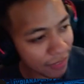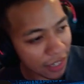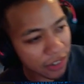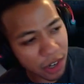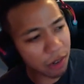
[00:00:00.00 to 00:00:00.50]

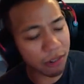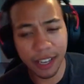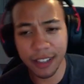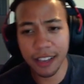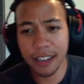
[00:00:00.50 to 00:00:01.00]
So
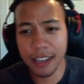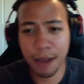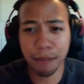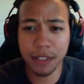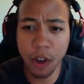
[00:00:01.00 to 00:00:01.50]
can the
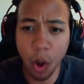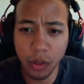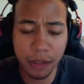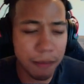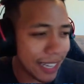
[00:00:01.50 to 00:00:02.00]
Indianapolis
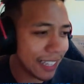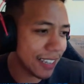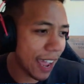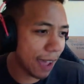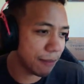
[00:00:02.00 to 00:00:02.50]
Colts make this
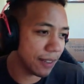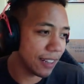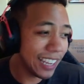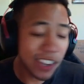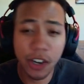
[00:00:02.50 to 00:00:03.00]
happen?
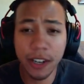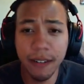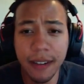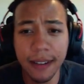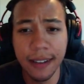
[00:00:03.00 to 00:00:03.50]
They could.
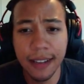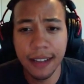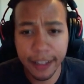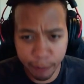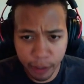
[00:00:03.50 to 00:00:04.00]

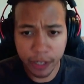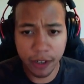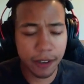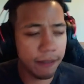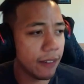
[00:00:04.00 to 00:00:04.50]
They really
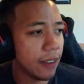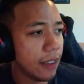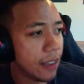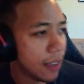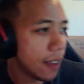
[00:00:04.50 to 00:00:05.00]
could.
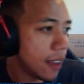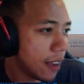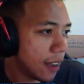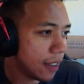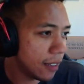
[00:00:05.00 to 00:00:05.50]

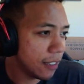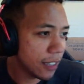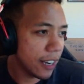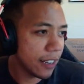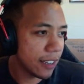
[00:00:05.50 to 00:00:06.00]

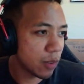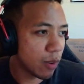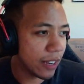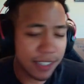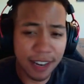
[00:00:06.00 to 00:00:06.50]
Look at it this
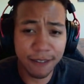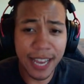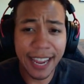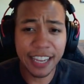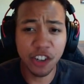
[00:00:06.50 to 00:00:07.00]
way. Instead of
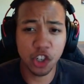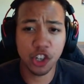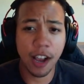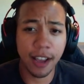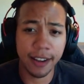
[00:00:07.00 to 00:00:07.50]
taking a
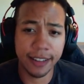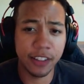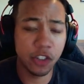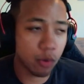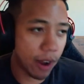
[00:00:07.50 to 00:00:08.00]
shot in
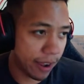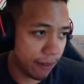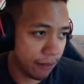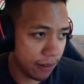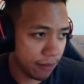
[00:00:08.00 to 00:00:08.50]
the
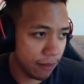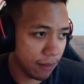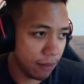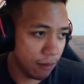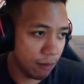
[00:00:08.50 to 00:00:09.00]
draft
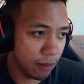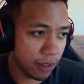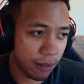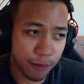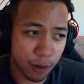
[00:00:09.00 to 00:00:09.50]
with
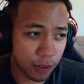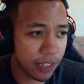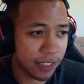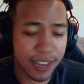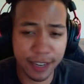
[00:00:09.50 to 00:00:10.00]
our first
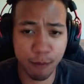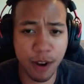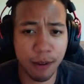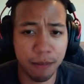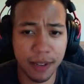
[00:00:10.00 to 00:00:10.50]
and second
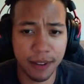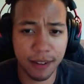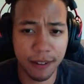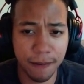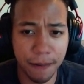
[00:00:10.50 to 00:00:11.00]
round pick,